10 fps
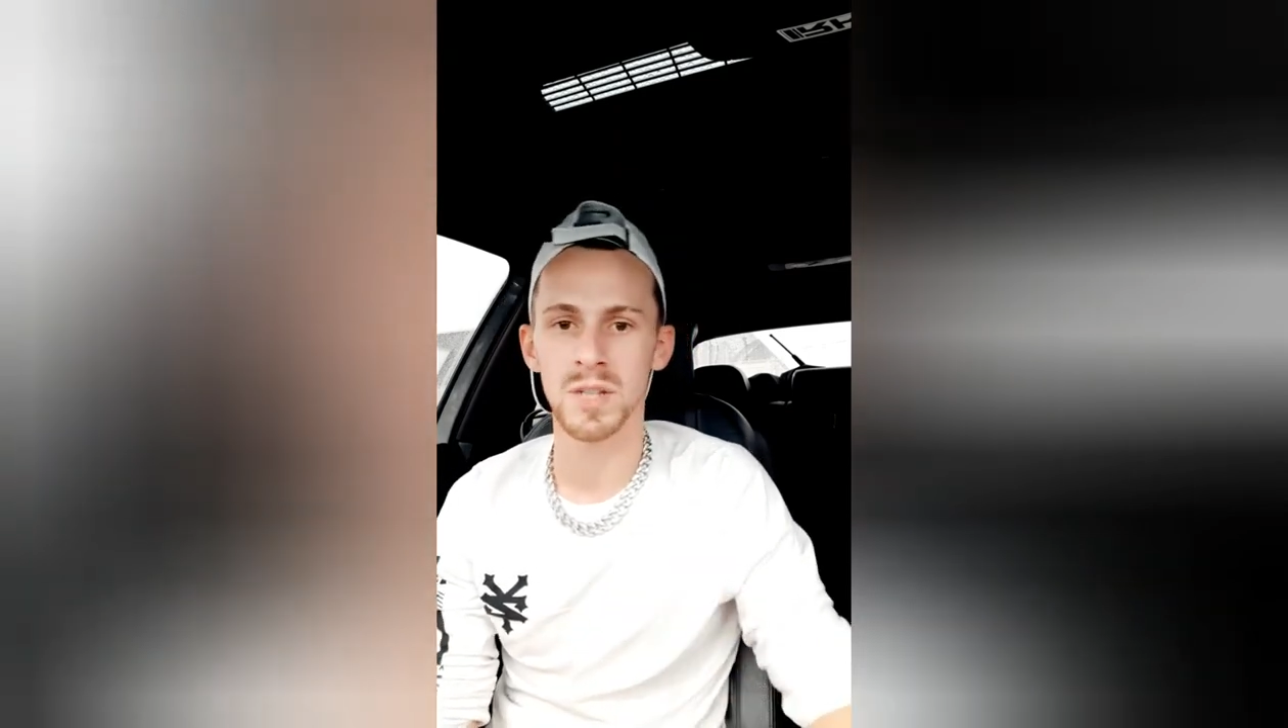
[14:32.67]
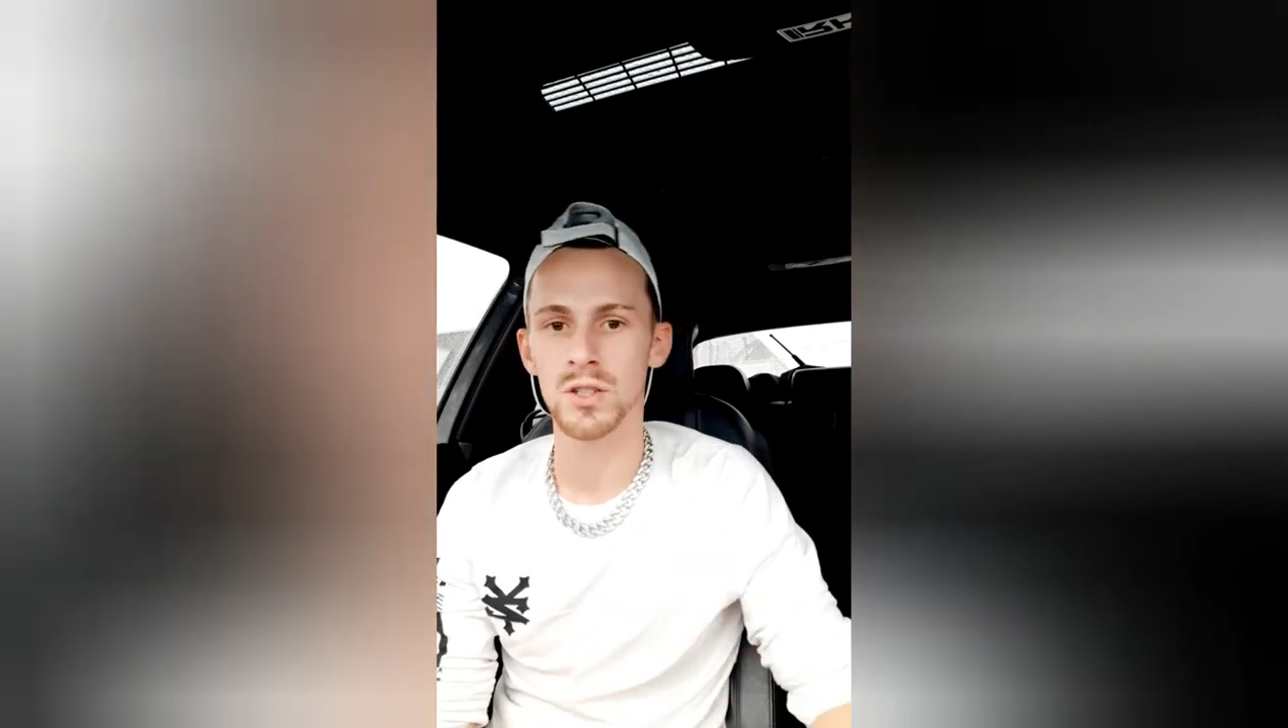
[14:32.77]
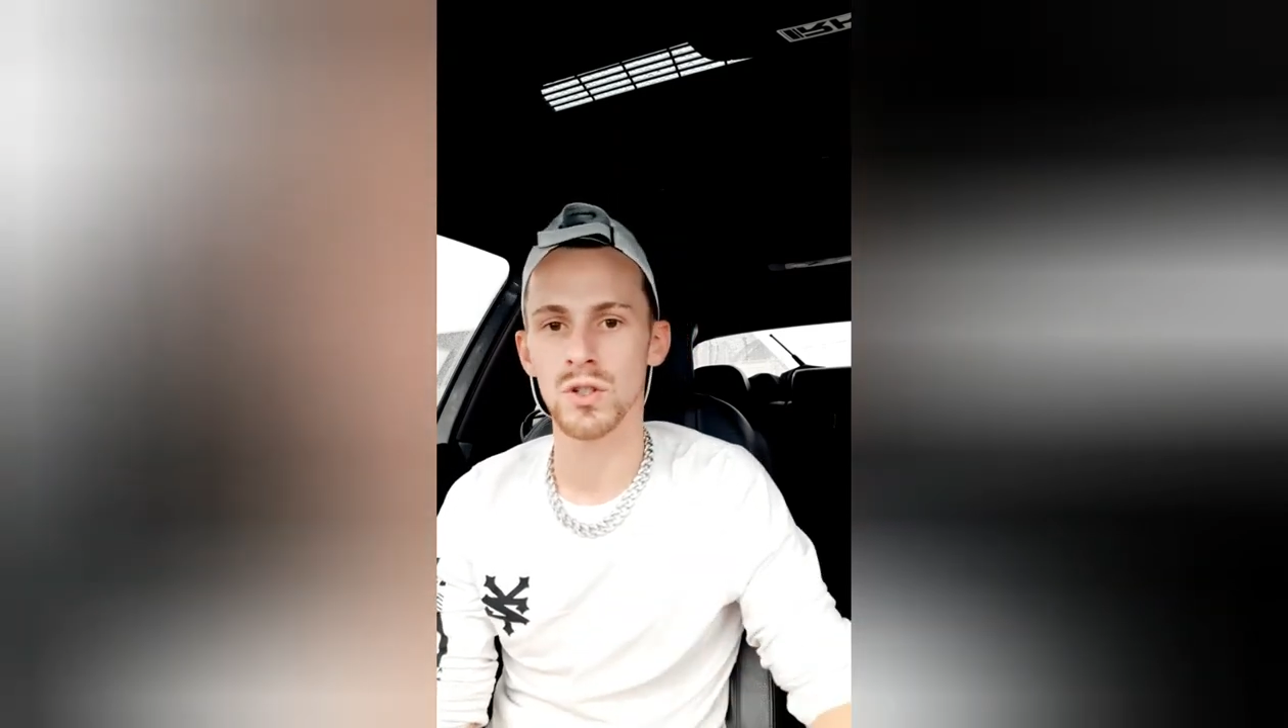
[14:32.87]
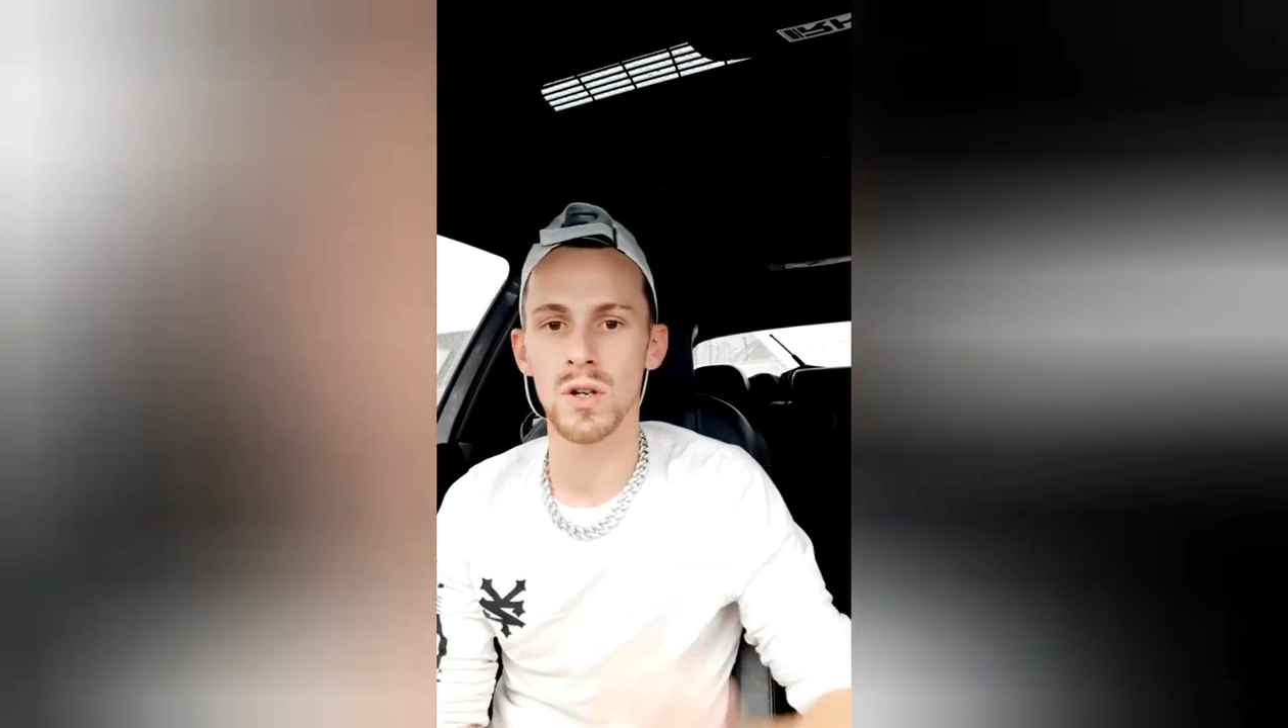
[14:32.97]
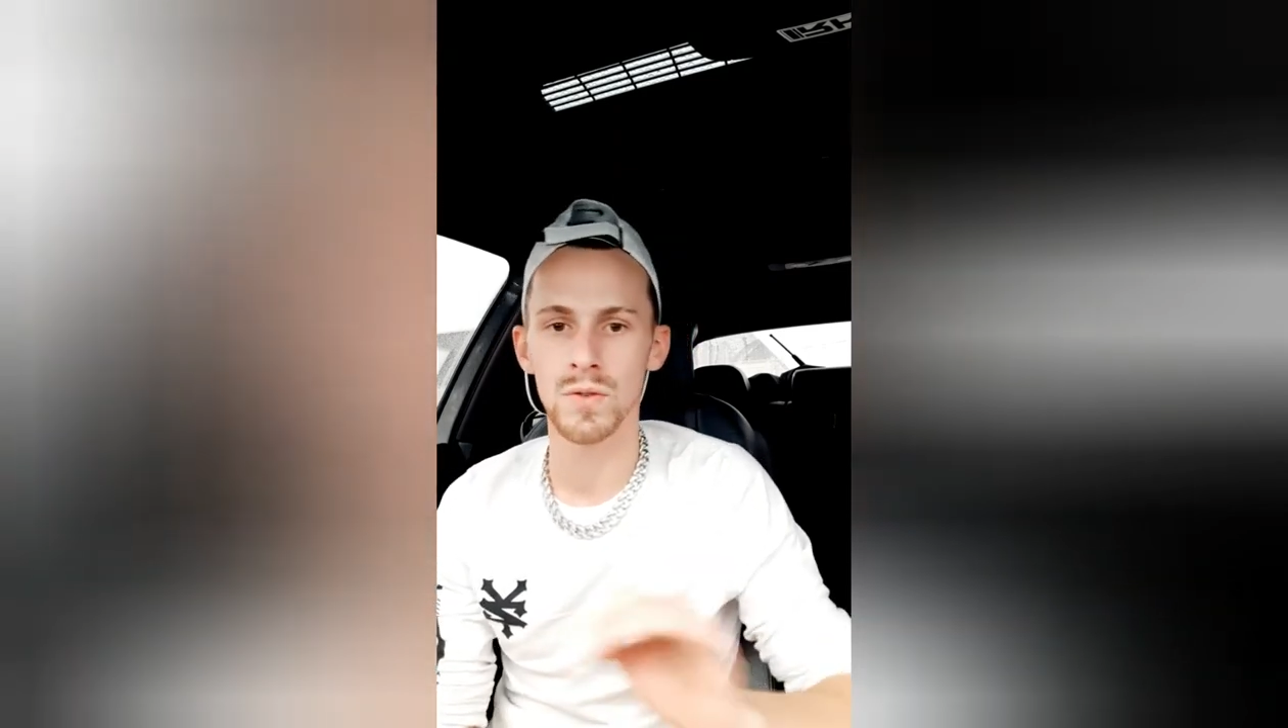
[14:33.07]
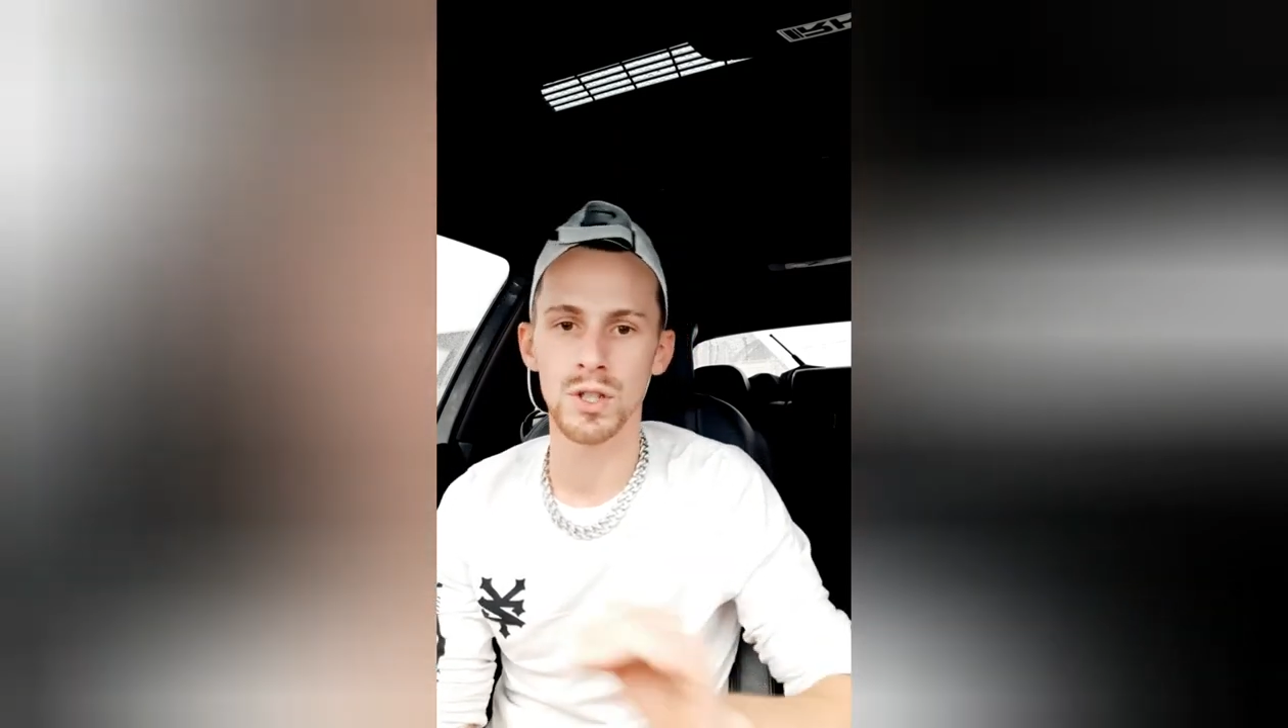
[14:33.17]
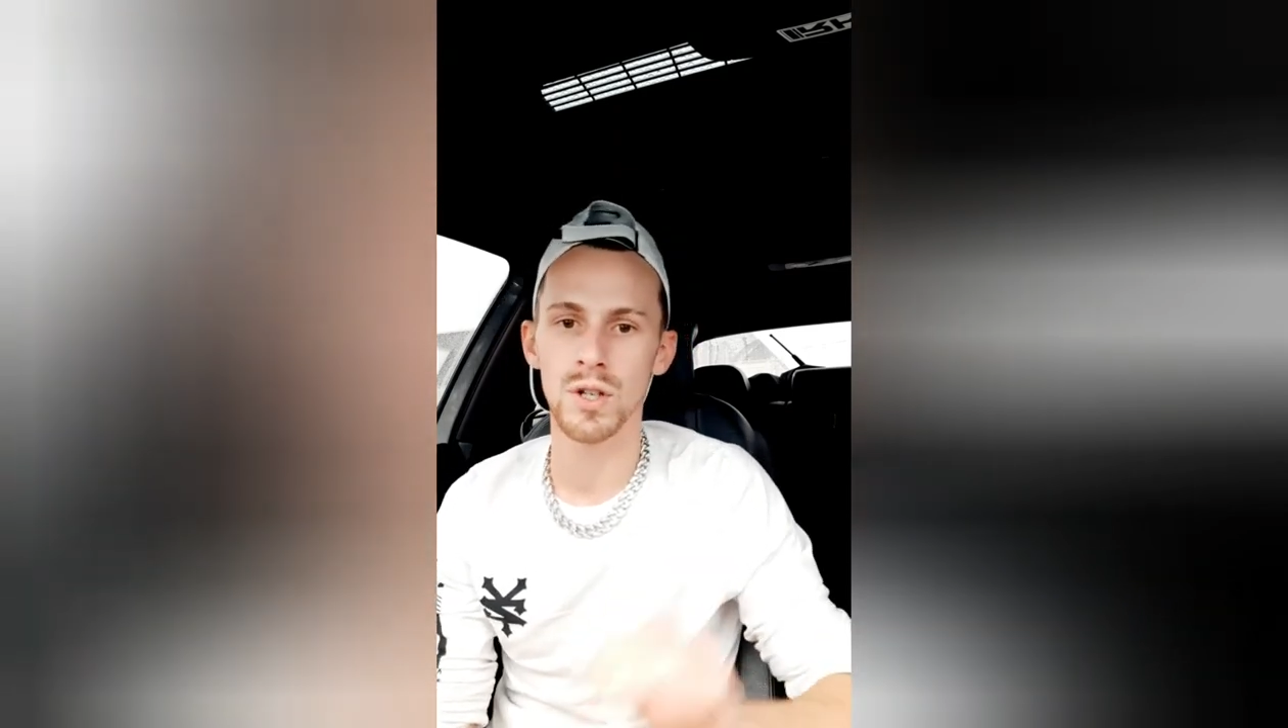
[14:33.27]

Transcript: manager over